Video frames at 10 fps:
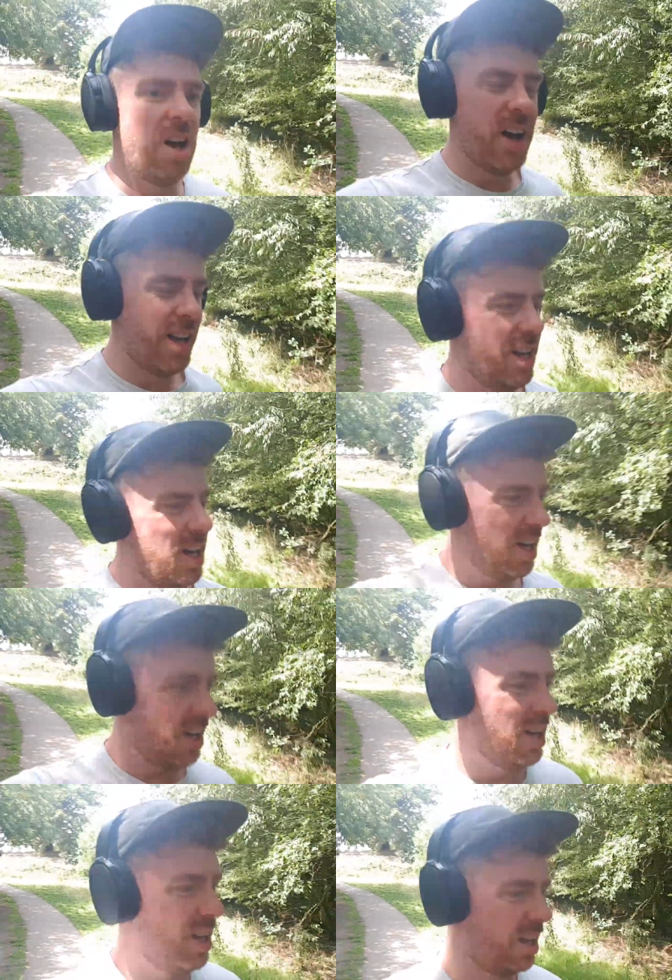I
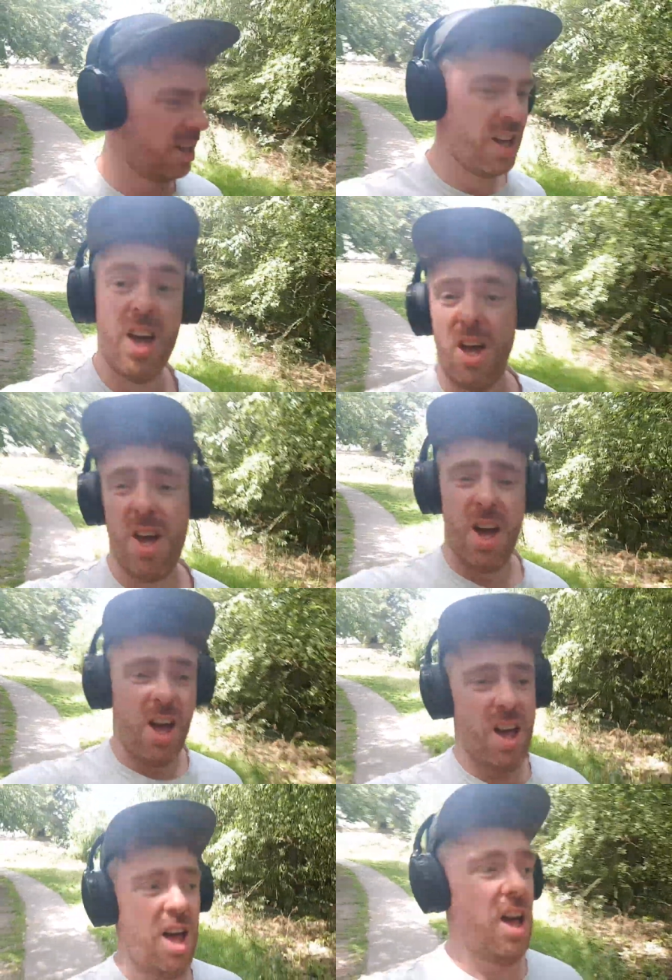
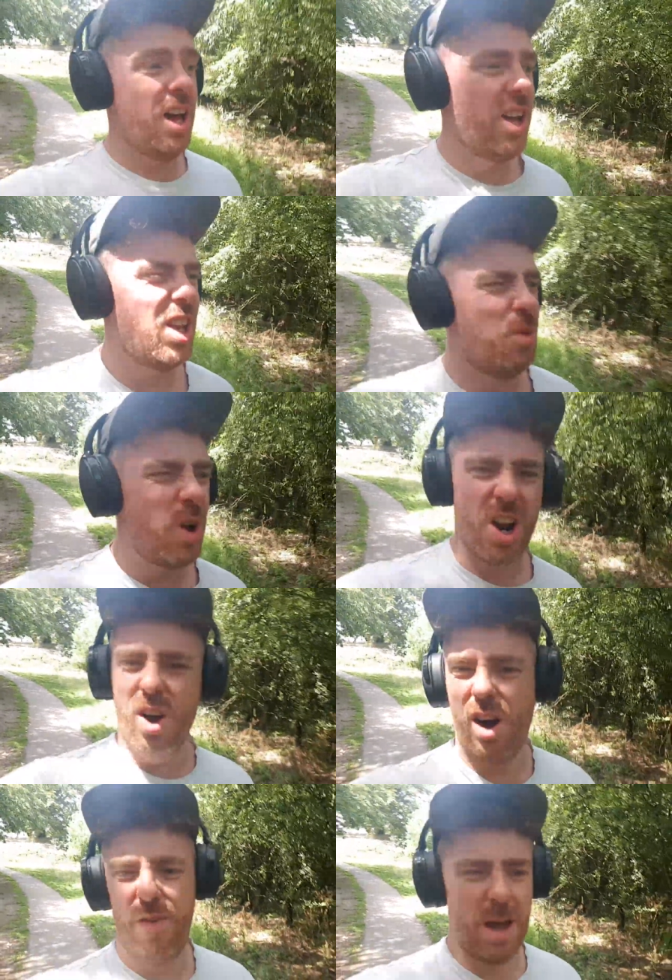done a
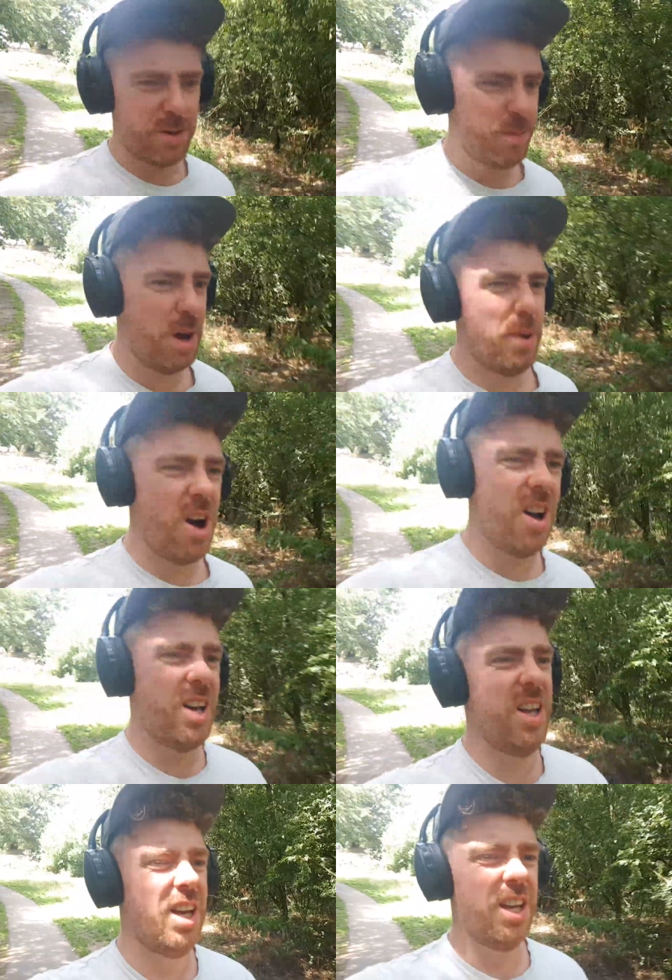1.5 laps of my park.